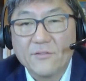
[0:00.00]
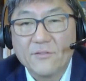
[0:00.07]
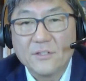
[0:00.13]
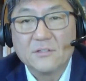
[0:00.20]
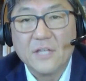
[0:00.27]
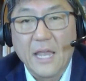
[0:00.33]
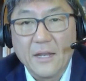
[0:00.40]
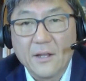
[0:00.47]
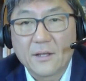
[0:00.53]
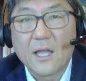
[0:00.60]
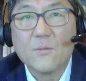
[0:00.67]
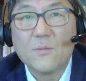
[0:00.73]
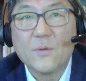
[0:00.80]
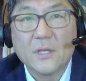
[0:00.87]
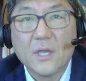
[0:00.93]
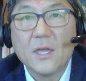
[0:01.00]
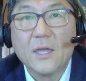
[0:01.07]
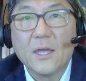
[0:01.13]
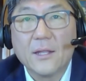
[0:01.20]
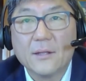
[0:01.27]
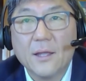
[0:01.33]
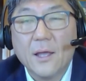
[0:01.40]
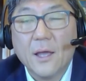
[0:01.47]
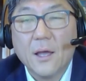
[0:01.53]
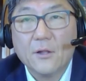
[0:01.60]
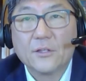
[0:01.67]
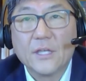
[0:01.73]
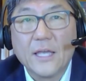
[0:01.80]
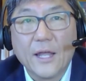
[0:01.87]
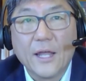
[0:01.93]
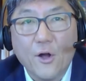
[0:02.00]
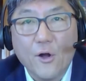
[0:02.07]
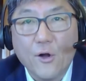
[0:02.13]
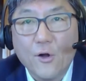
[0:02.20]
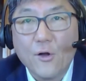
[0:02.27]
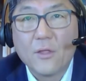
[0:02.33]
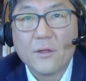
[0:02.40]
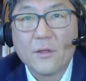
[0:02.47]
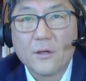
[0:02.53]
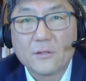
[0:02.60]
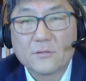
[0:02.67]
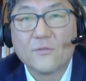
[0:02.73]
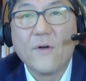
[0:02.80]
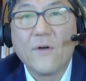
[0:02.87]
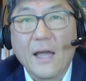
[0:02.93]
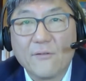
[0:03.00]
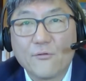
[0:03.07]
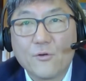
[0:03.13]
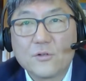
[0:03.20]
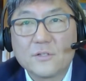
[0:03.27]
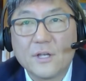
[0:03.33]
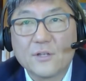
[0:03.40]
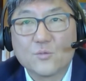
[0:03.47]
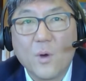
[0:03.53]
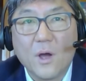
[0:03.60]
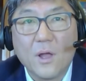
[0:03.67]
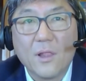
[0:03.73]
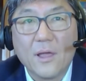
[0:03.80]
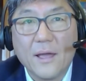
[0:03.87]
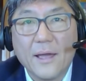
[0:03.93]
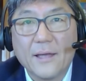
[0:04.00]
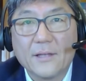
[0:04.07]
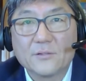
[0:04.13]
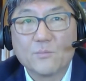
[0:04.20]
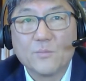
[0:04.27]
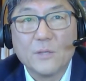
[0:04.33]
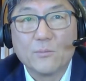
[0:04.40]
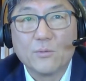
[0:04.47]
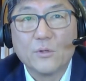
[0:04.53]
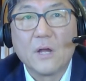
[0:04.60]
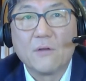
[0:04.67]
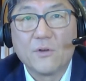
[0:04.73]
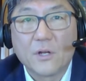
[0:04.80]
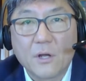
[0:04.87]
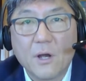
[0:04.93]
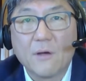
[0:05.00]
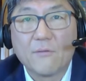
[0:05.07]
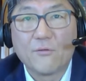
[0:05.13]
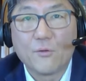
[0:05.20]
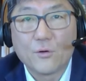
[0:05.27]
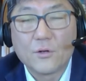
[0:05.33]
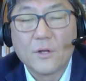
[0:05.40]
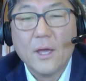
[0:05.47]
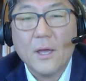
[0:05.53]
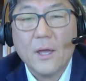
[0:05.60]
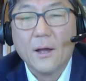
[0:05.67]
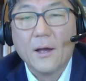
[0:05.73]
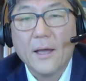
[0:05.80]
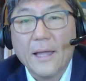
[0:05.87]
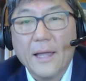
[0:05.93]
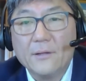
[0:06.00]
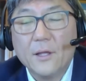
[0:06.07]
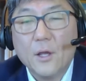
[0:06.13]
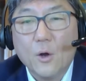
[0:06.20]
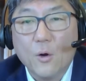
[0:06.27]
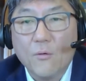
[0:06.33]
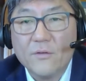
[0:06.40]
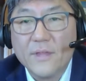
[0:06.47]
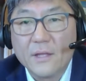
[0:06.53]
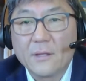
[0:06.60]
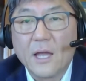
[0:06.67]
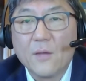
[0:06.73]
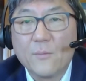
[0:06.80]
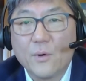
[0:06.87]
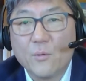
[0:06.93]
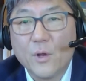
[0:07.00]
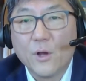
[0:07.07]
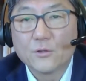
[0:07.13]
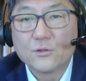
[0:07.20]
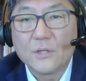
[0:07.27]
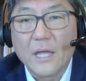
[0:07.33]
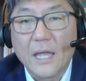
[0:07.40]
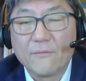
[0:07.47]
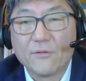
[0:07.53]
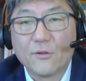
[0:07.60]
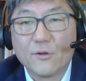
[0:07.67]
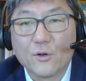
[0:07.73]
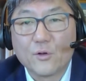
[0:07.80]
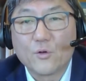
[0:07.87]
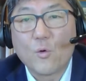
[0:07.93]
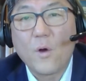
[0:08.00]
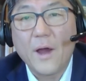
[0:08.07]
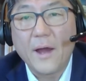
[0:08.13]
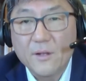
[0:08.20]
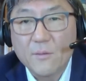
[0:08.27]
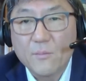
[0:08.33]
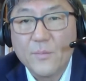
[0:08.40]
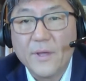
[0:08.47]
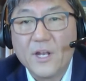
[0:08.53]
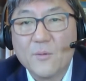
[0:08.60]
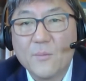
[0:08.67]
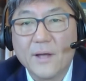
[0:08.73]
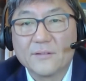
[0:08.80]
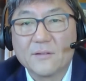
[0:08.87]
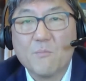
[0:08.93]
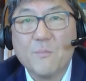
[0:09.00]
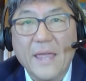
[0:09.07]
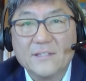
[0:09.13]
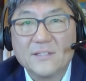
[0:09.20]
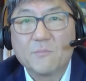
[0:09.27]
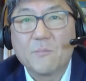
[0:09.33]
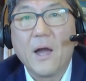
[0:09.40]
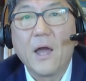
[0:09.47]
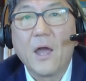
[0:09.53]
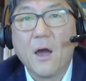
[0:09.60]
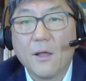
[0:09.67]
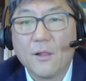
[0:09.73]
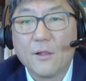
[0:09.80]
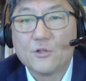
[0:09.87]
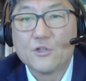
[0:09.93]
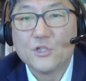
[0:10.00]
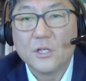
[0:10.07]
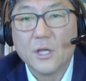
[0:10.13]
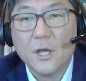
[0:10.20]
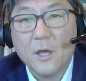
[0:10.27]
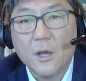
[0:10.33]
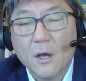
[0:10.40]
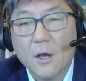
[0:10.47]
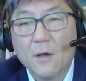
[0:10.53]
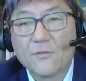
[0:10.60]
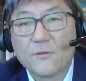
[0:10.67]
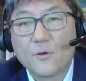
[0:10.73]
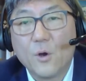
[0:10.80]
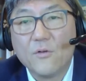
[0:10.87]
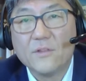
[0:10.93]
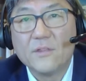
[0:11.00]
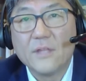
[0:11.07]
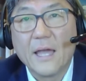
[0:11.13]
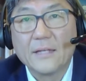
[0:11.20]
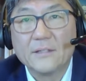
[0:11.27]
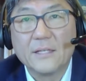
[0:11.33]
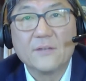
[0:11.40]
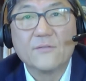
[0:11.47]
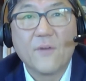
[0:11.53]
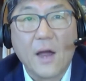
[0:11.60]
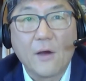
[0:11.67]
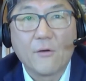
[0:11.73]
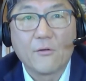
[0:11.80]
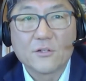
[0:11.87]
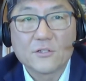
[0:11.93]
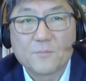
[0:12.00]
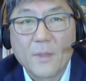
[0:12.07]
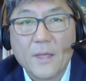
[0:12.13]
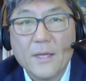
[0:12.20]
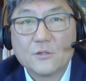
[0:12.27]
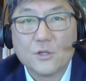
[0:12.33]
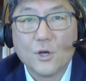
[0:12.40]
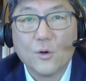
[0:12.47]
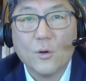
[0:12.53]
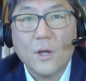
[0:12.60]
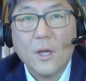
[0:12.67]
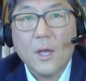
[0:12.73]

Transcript: these data coming in, looking at all survivors as well as the people who have recovered. And over that time period, we also have learned quite a bit about the basic biology of COVID-19 virus. So,